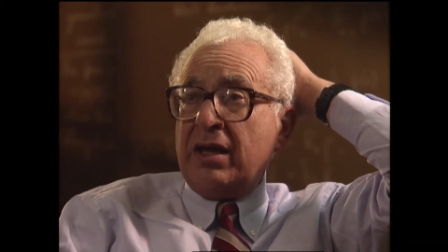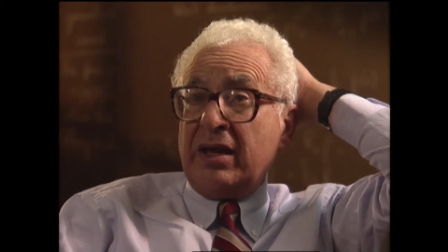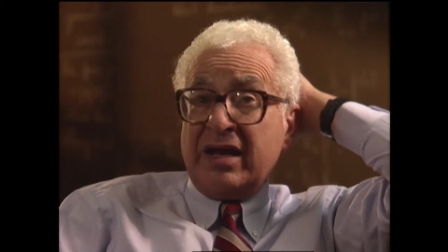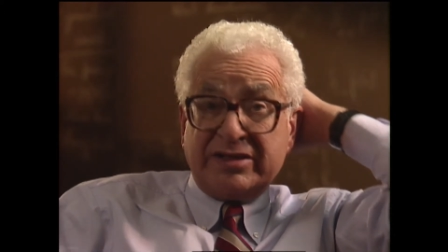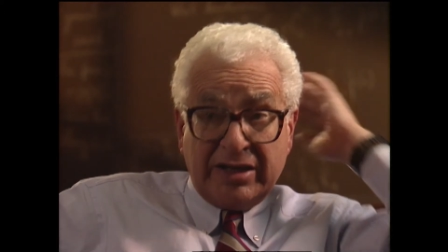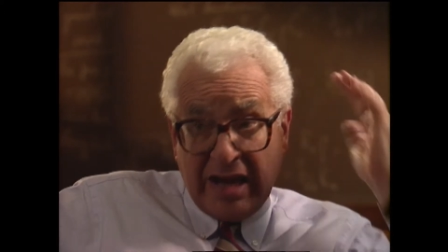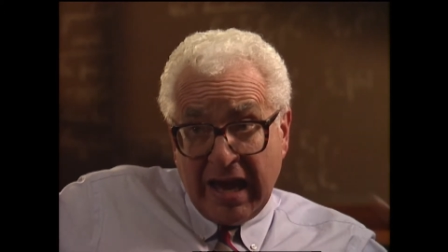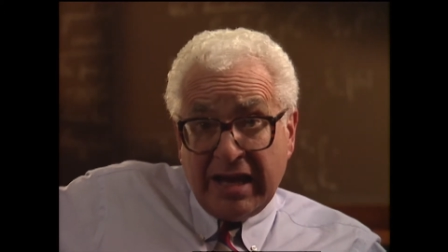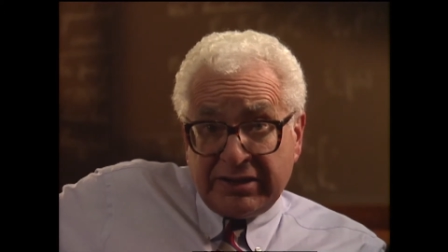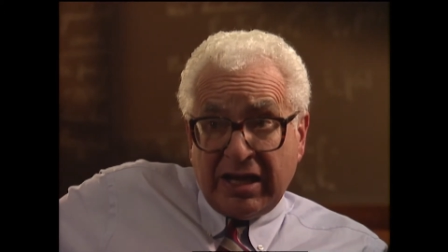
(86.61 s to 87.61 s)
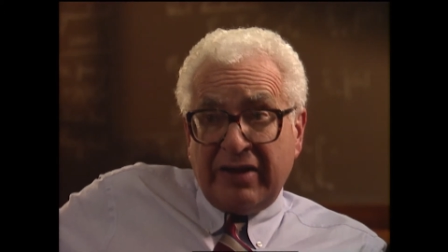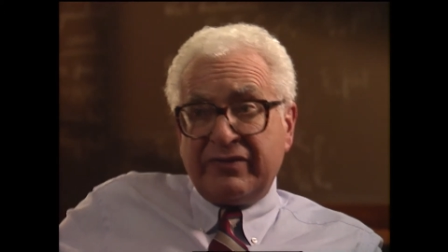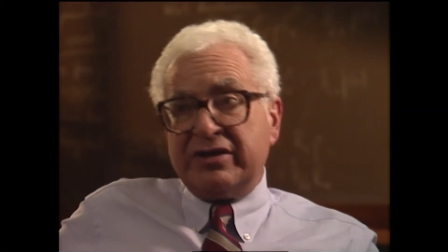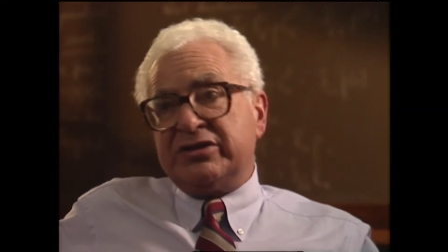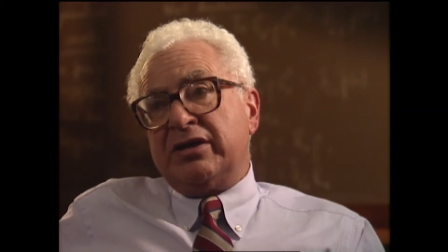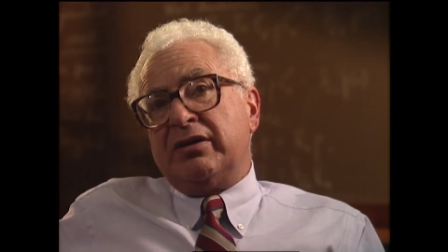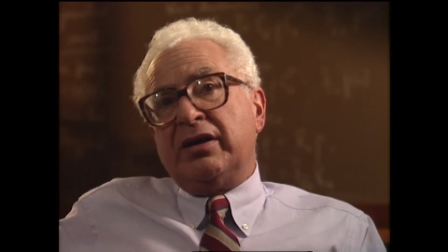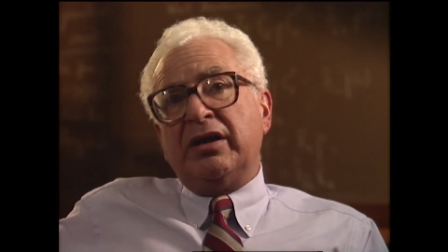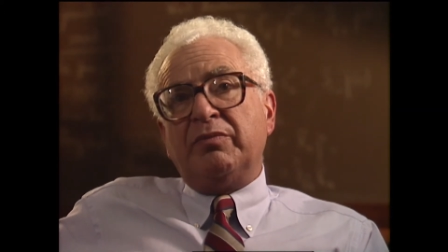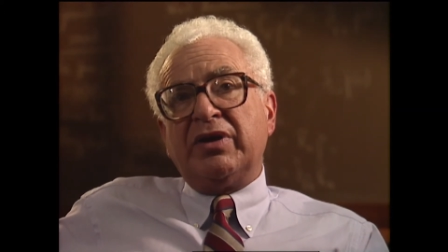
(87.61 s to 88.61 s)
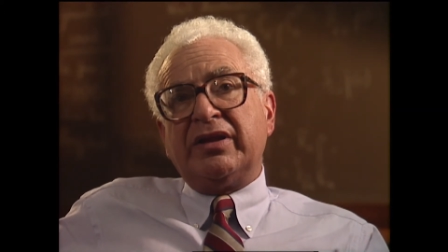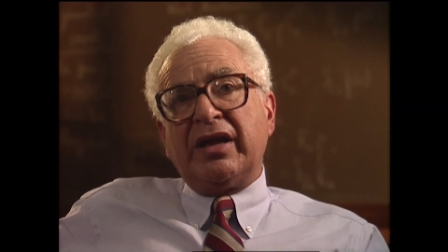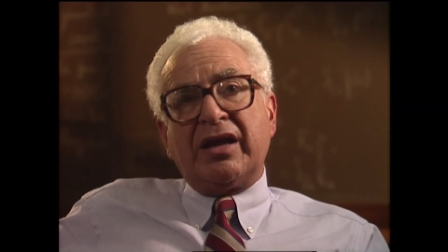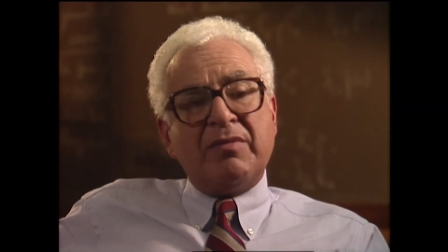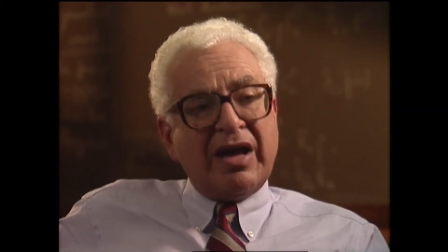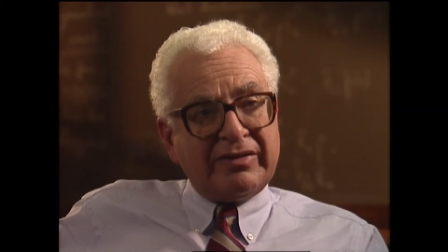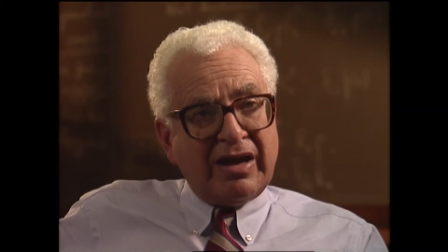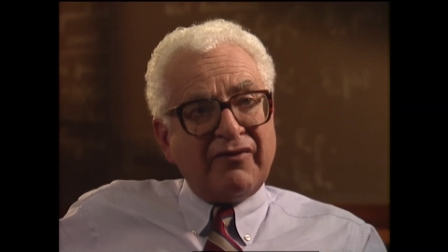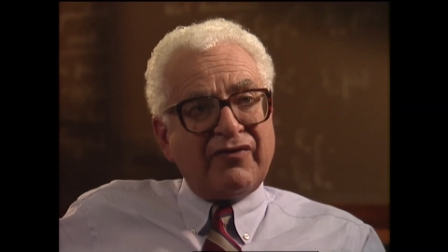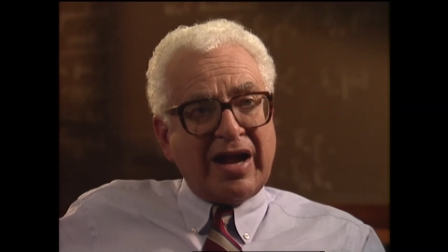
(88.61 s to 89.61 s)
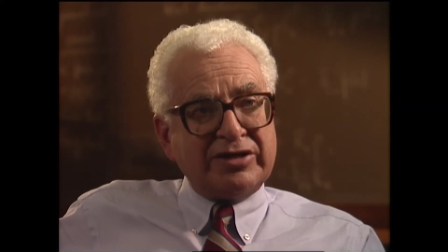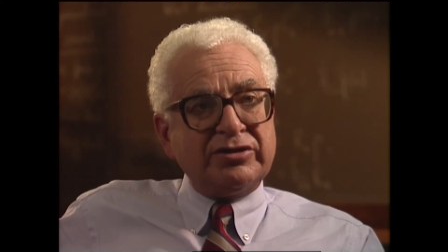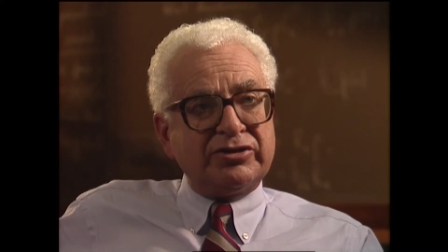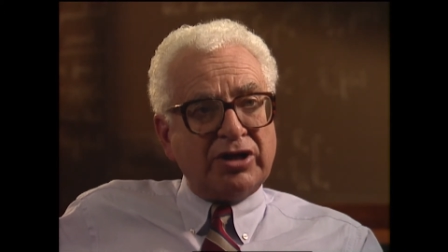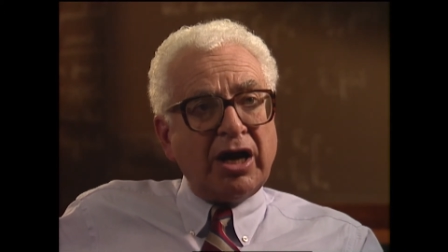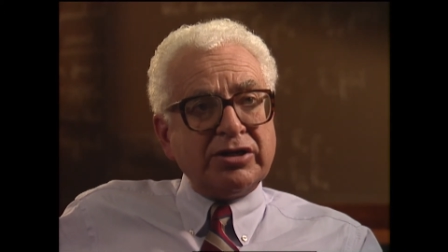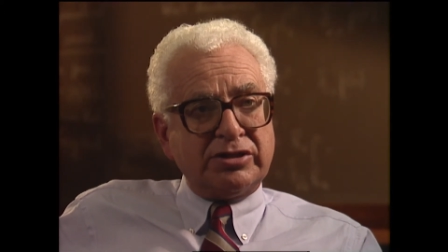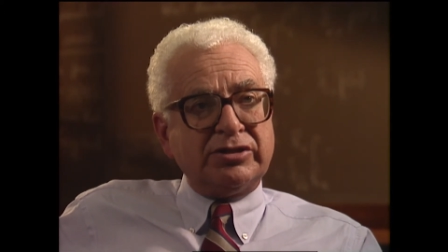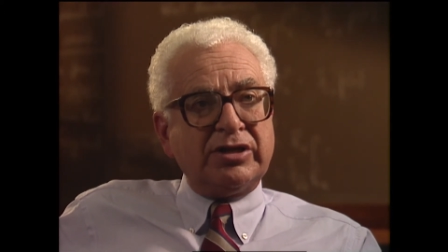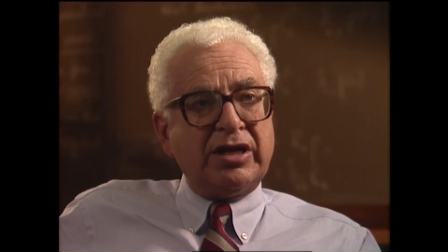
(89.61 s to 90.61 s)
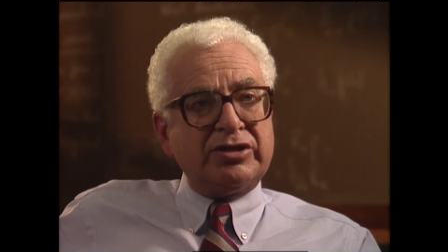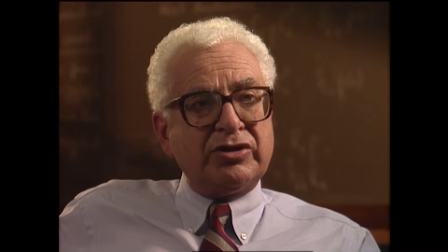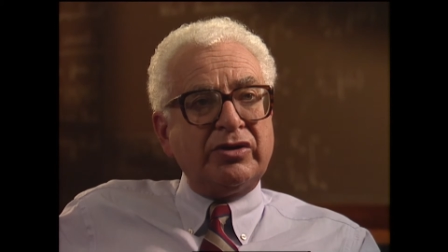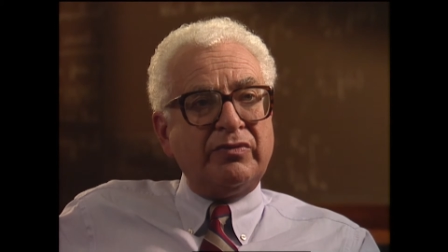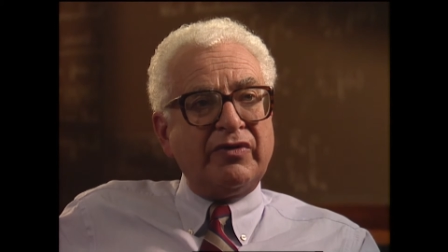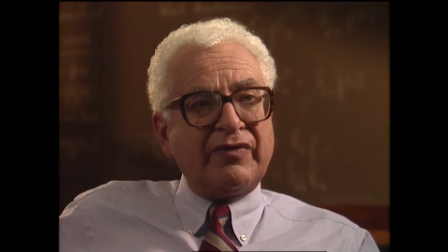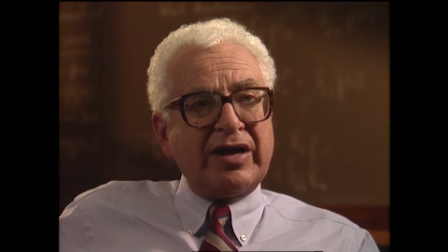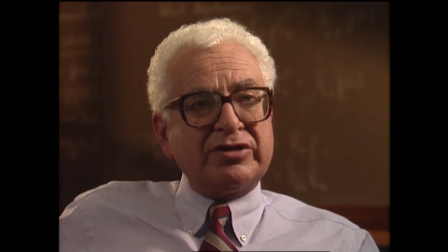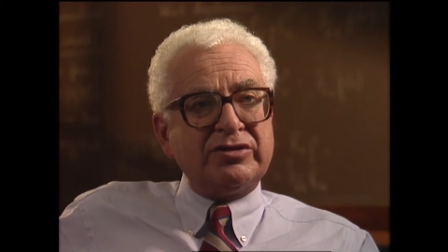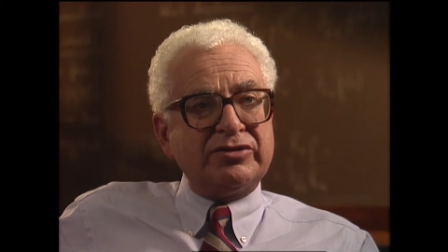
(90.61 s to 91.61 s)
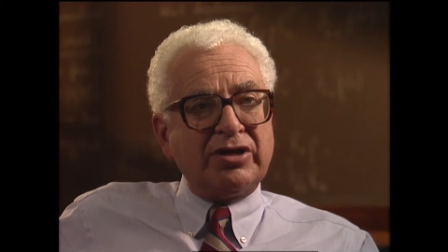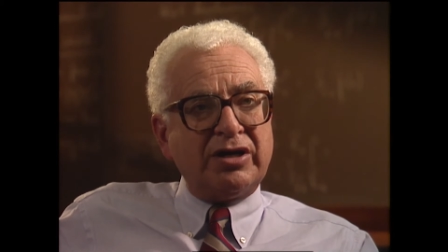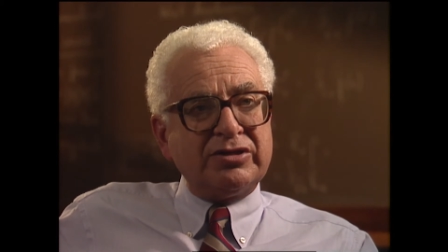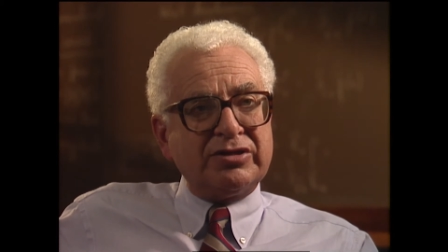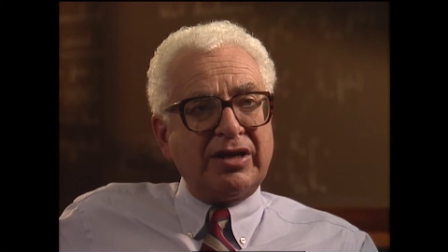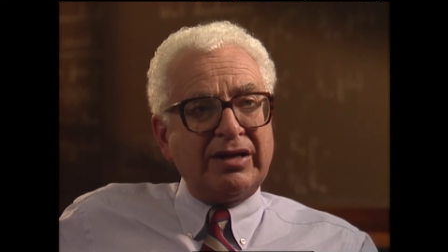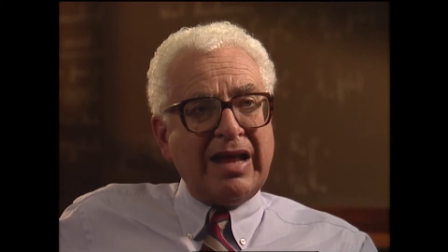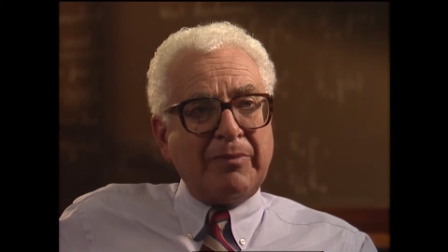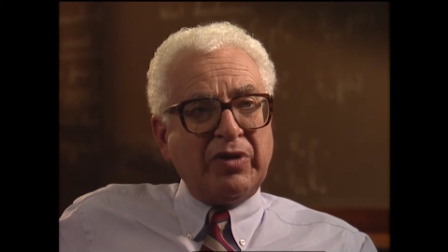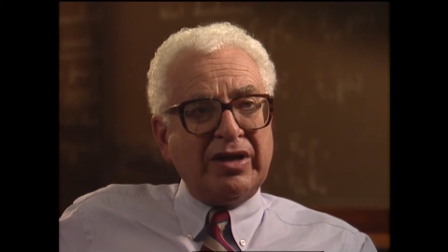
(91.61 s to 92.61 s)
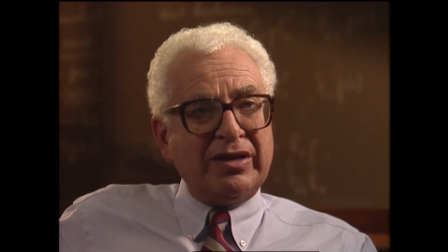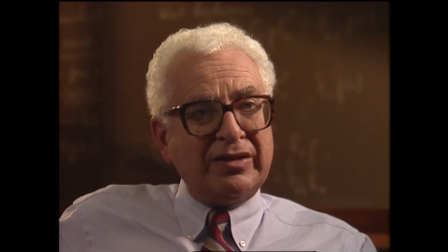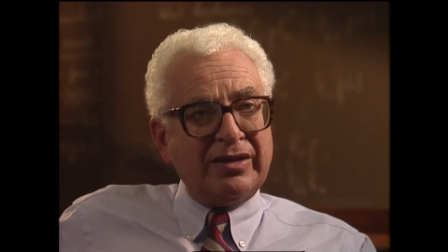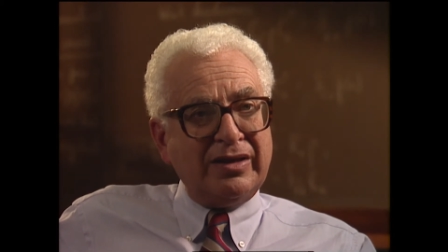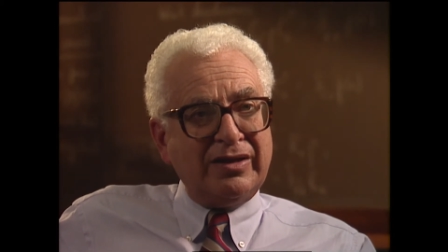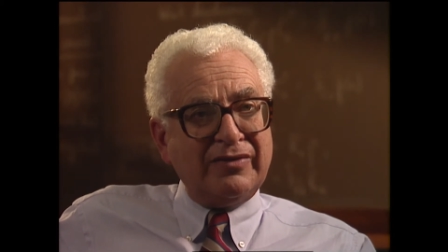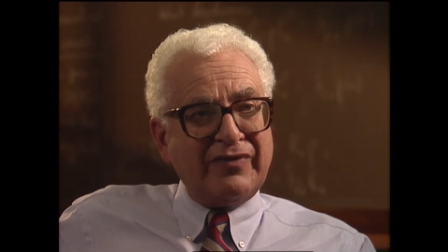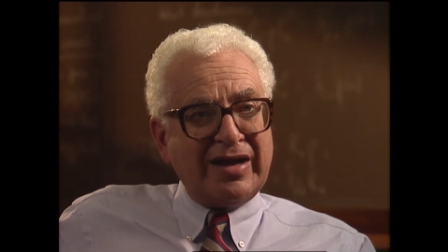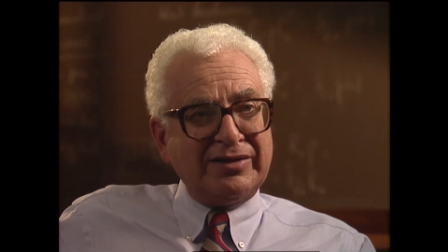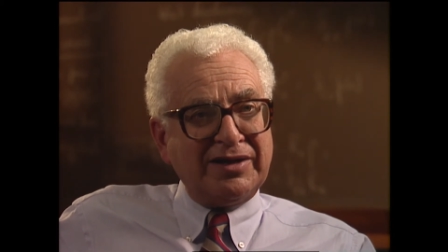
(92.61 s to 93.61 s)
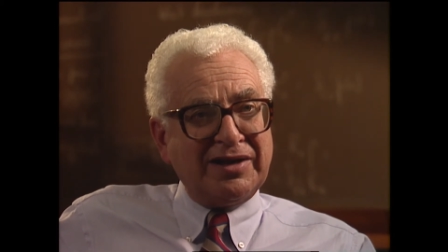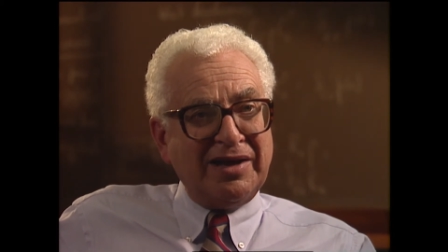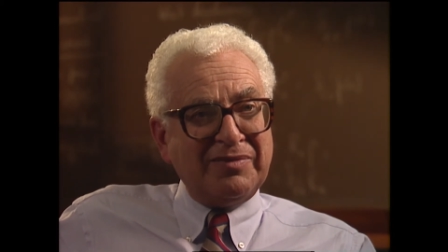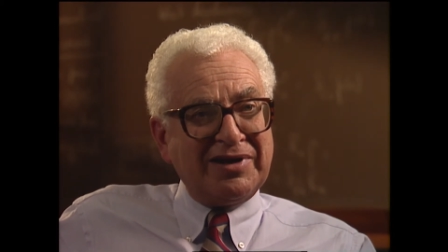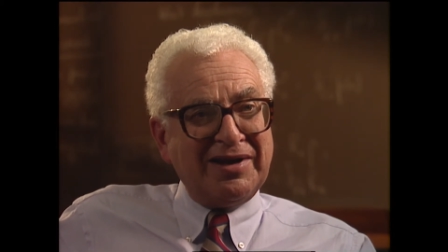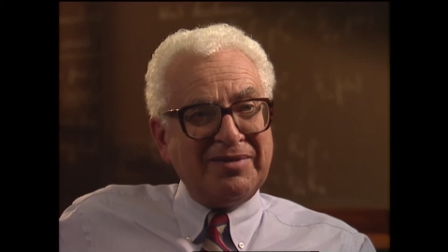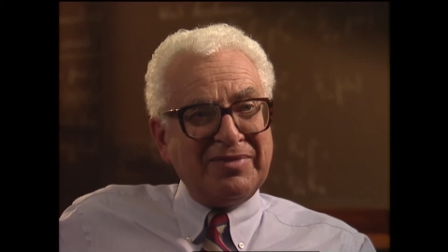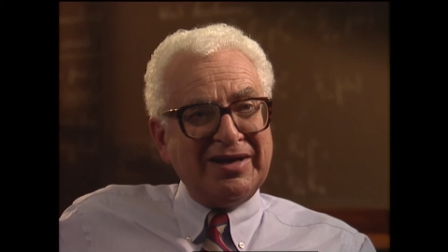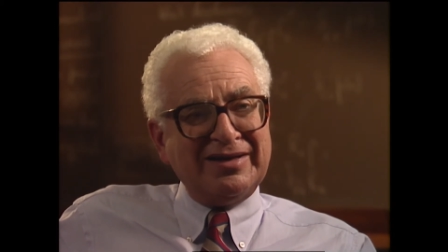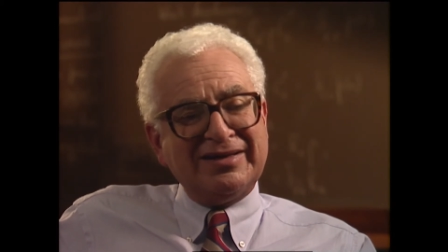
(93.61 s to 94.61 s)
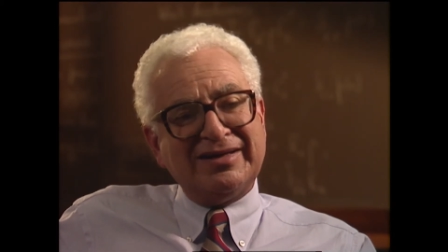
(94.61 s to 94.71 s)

And I said, yes, I have considered it, but they come out to have fractional charges. And I showed him the fractional charges on a napkin at the faculty club at Columbia,